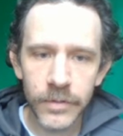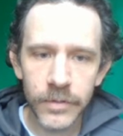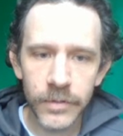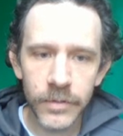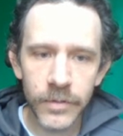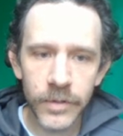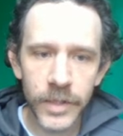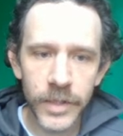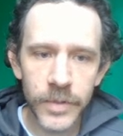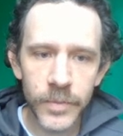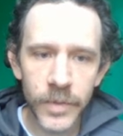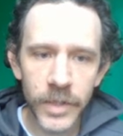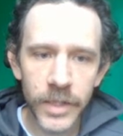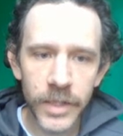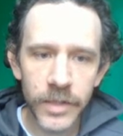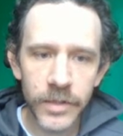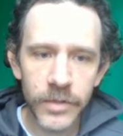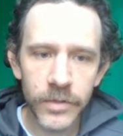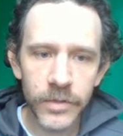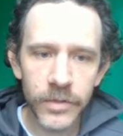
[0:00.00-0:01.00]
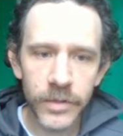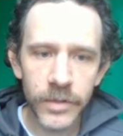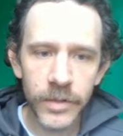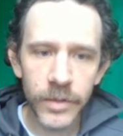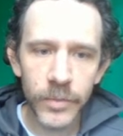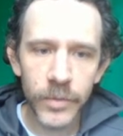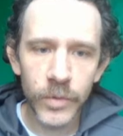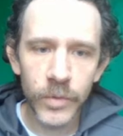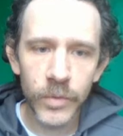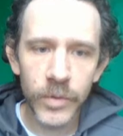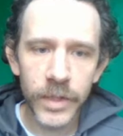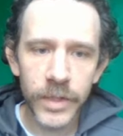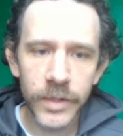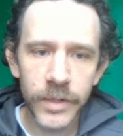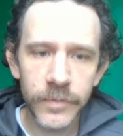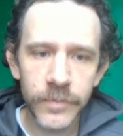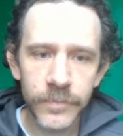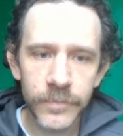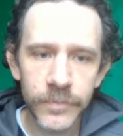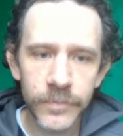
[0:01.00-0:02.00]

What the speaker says: So that's my answer to number one,